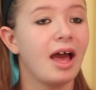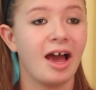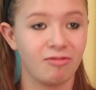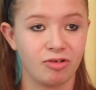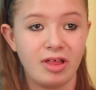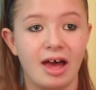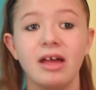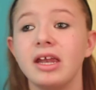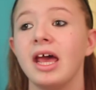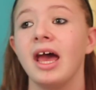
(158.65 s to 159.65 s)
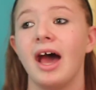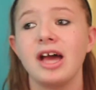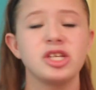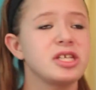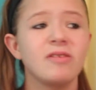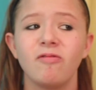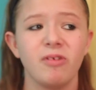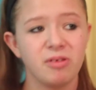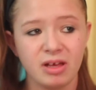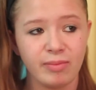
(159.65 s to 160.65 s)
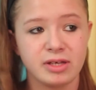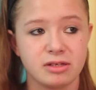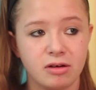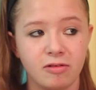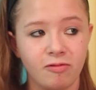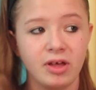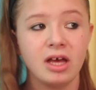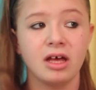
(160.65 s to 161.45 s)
after that. I just didn't feel like myself.